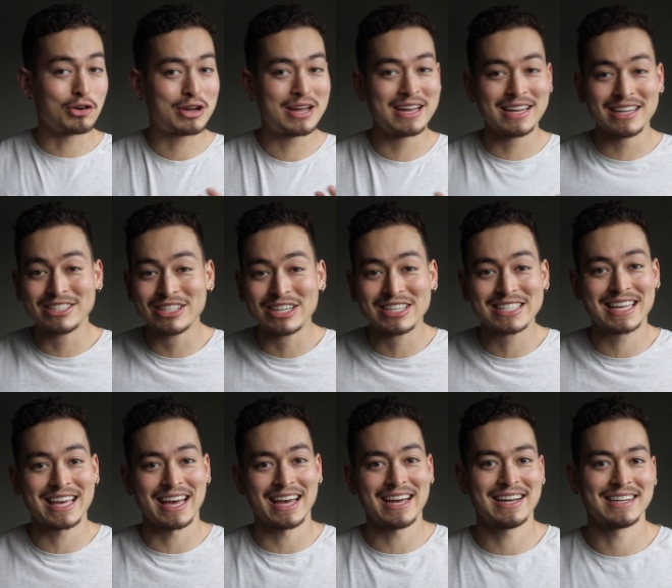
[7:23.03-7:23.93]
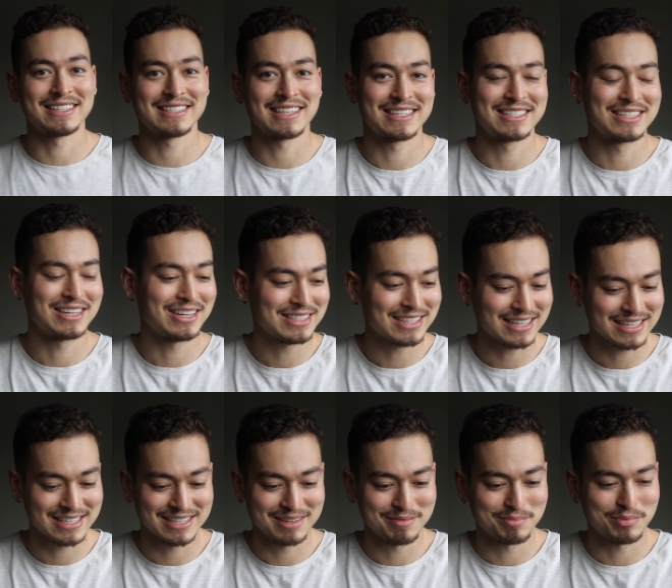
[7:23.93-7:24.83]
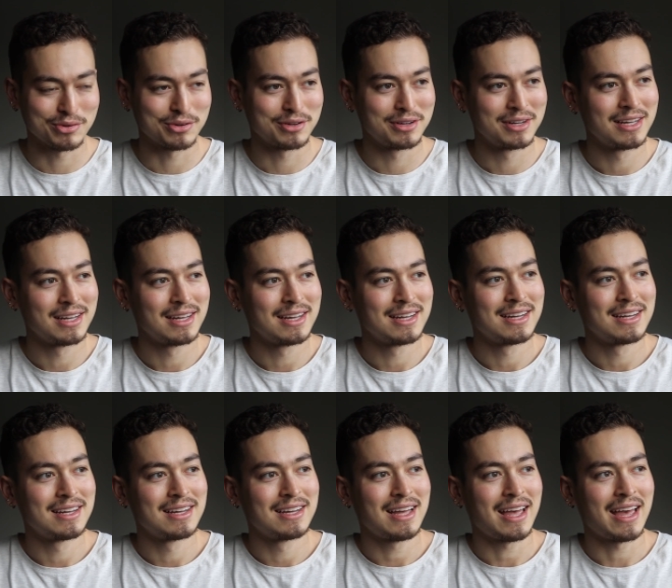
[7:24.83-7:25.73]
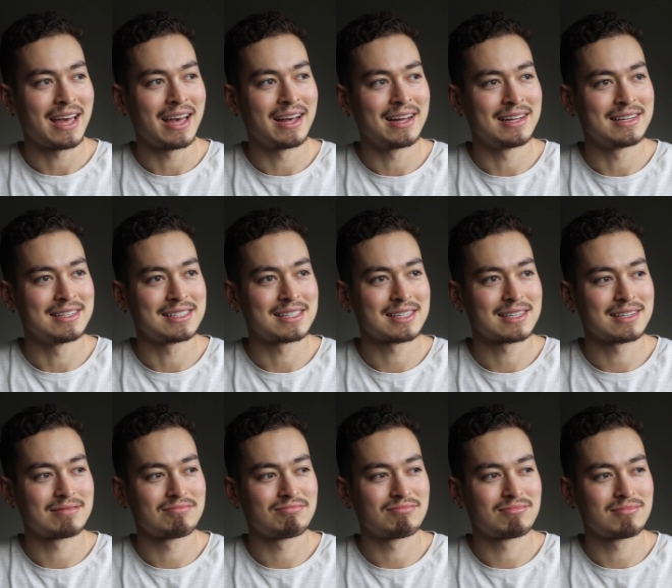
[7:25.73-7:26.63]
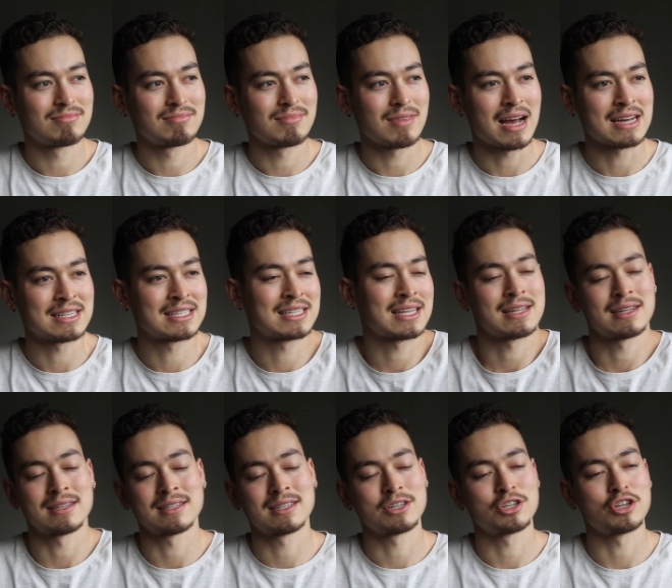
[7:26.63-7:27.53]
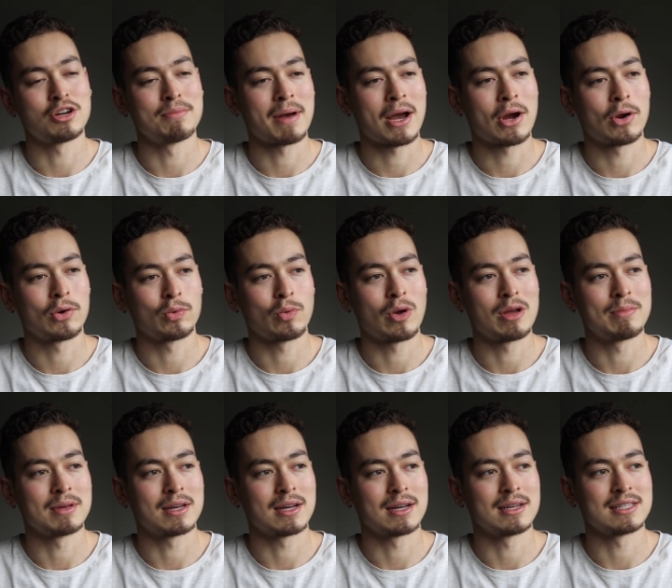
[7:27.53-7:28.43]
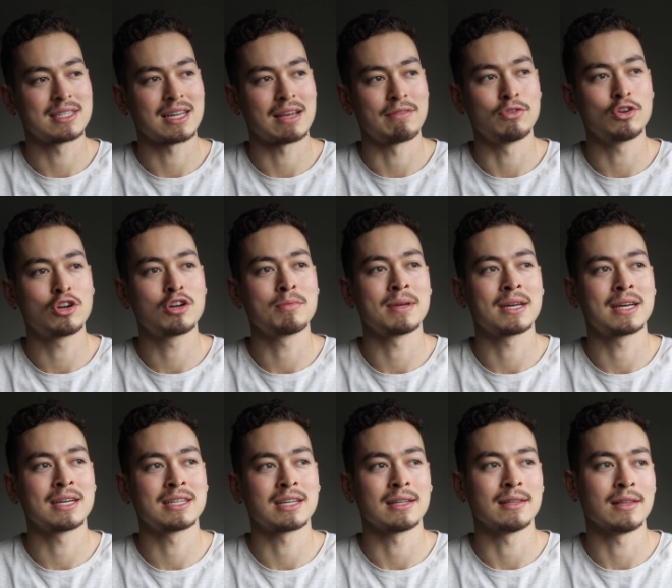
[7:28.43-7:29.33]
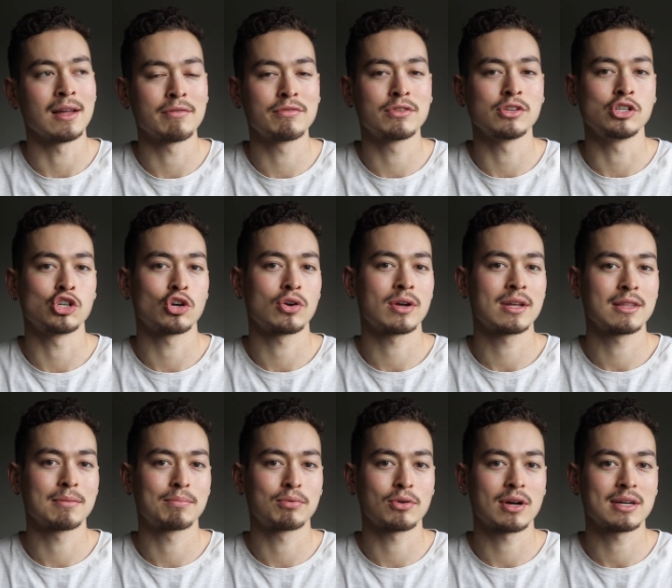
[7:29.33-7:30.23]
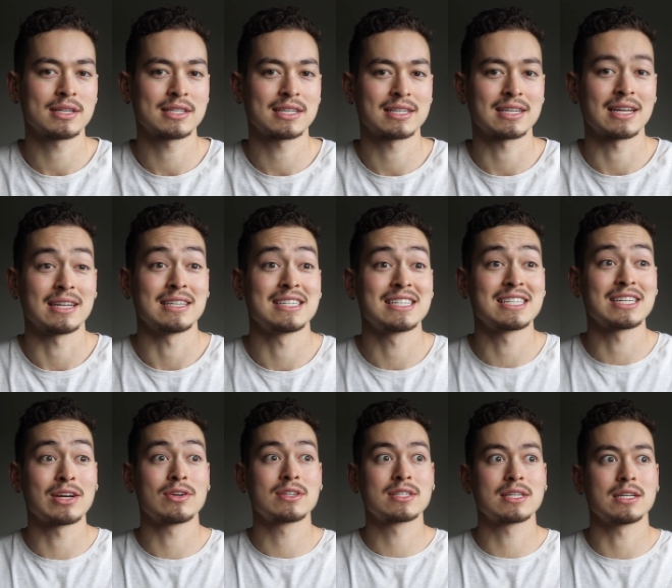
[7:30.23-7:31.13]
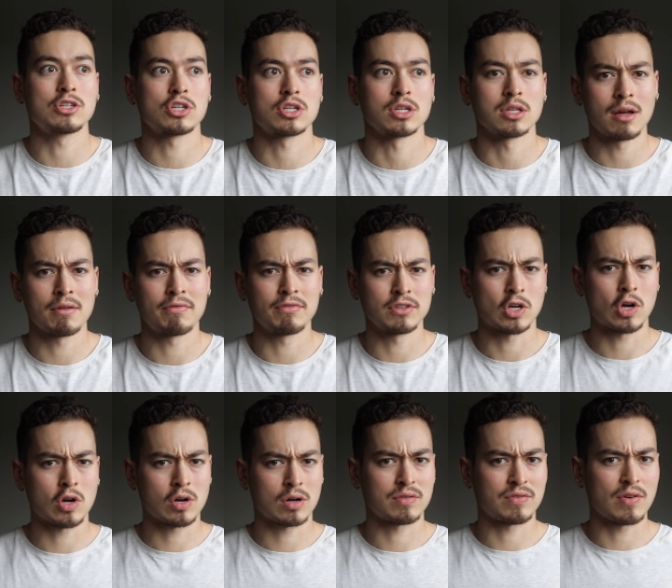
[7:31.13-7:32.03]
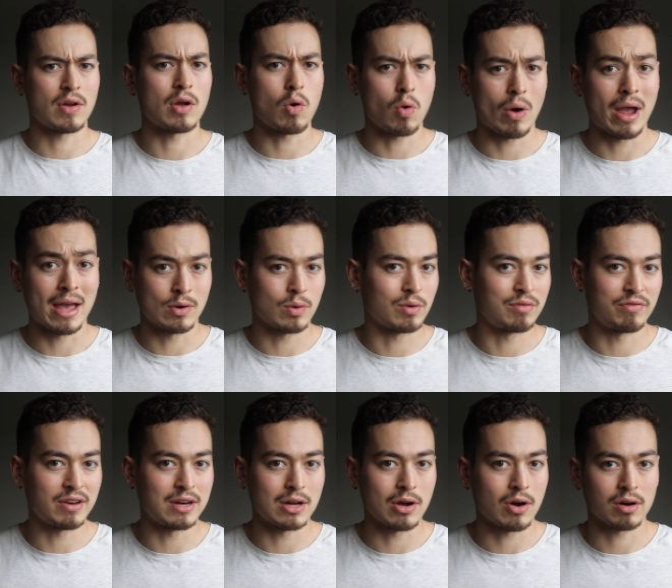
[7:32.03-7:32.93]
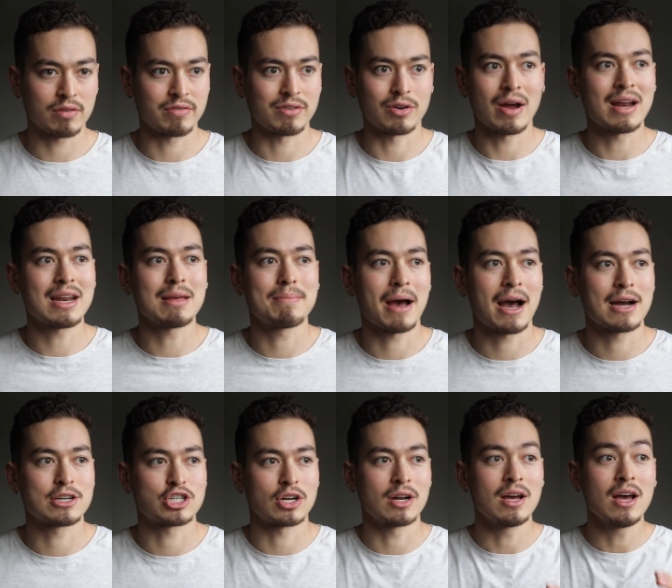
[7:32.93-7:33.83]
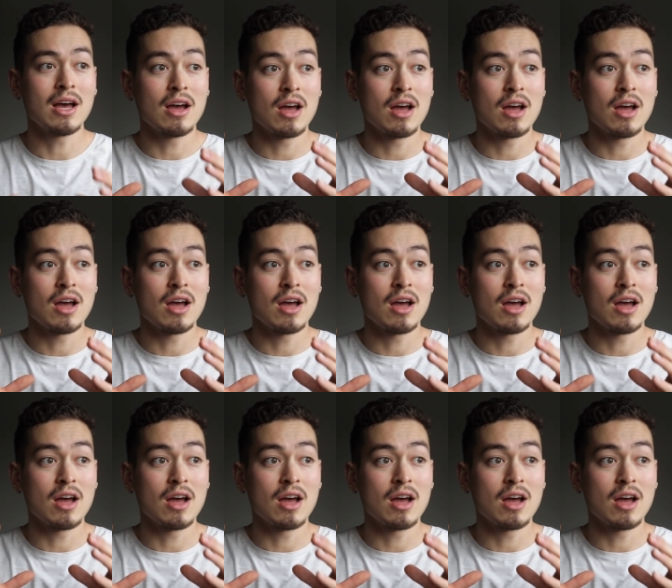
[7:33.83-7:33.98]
you, just can't it's not that simple and i say that in such an empowering way because if you can begin to love the journey and the process and seriously just love photography and or videography or any passion